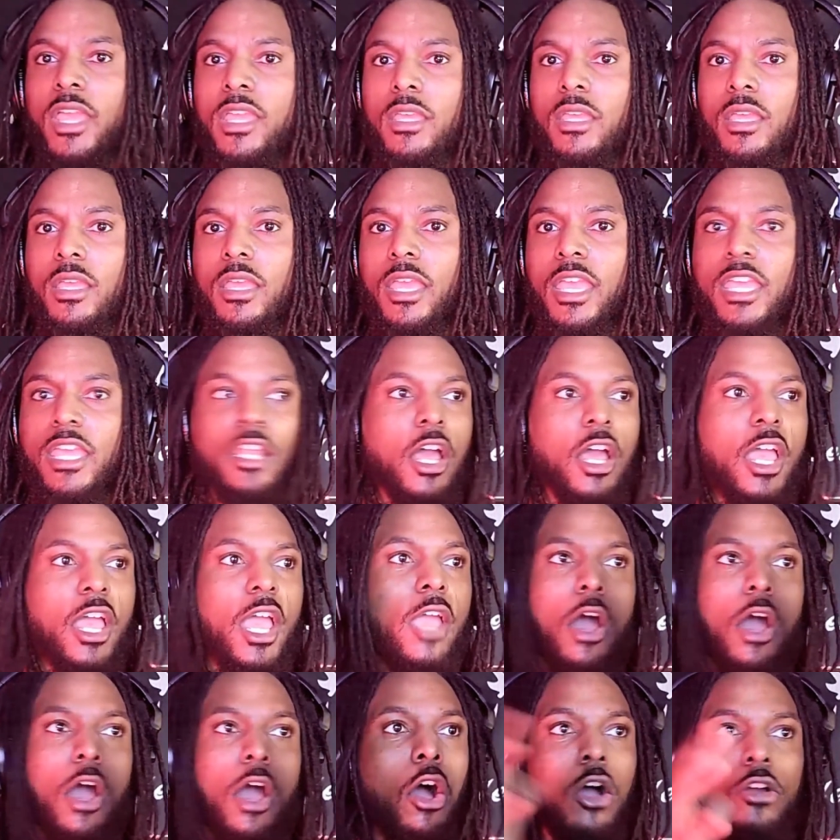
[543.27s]
and
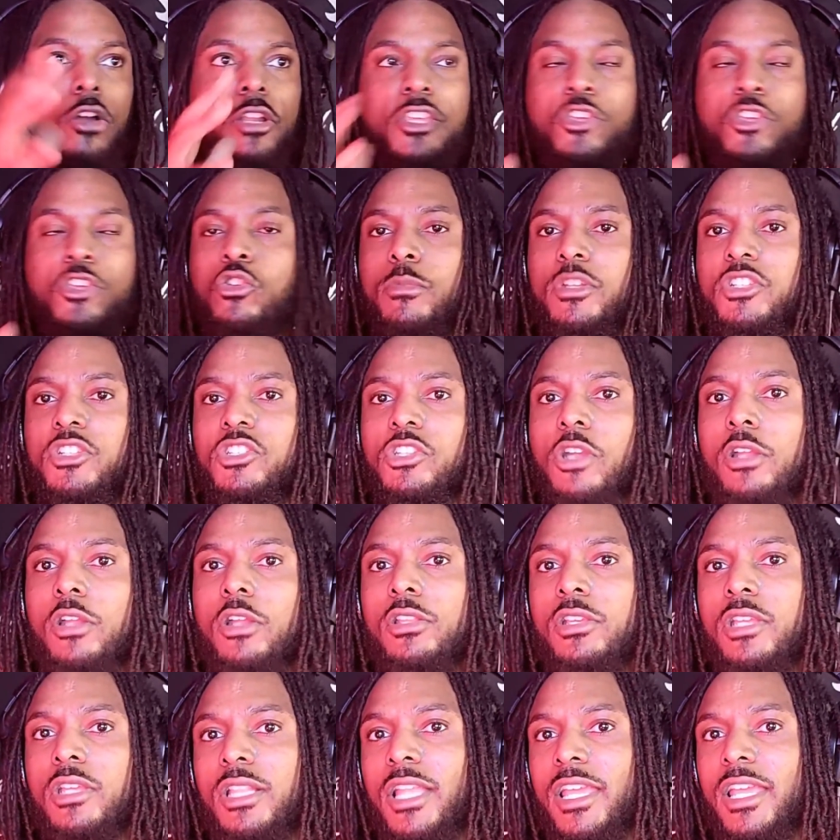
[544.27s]
all the humans start
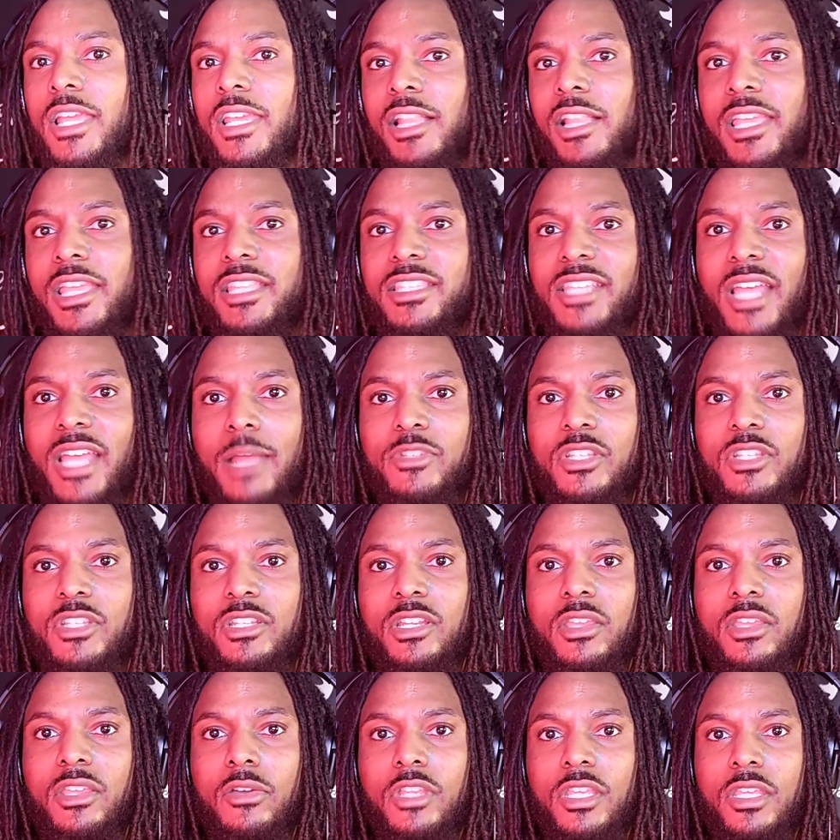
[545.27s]
looking like Klay Thompson in
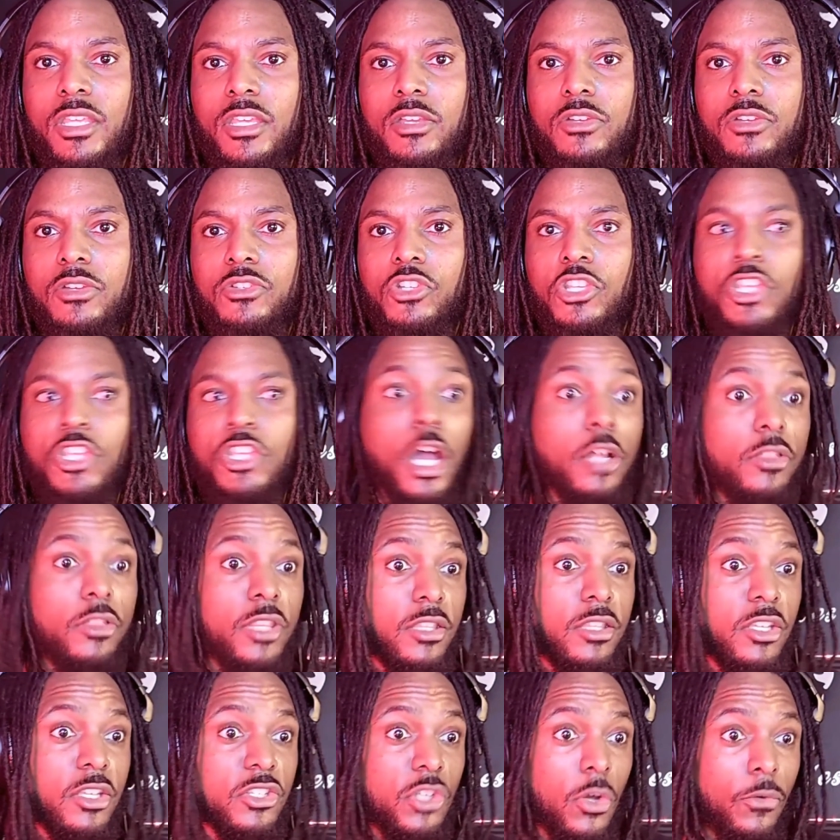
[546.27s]
30 years? Y'all think
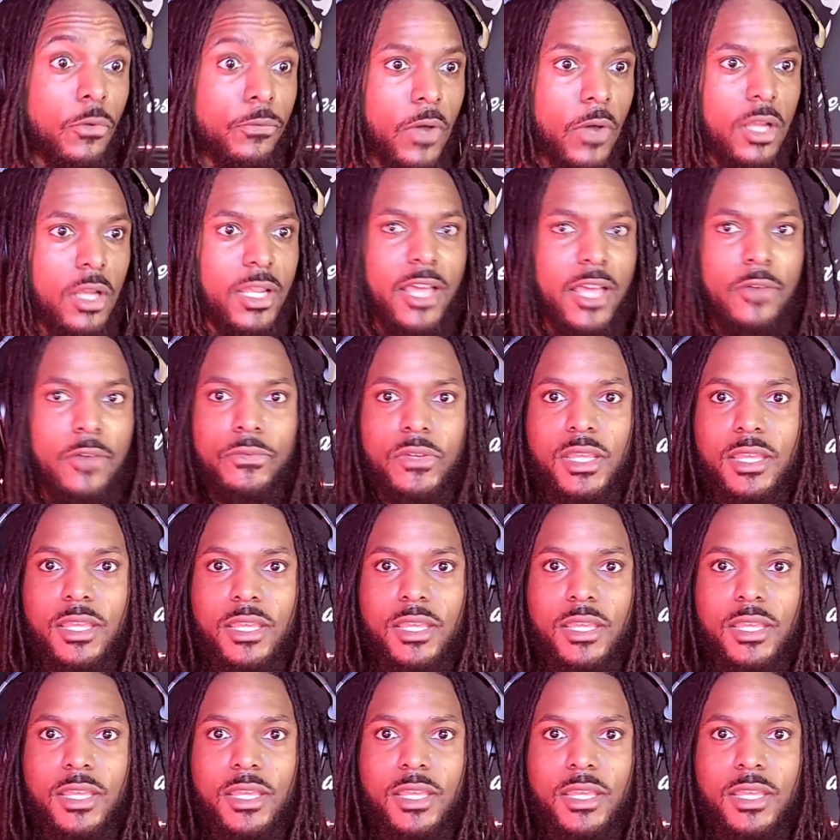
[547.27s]
there's no fallout for that?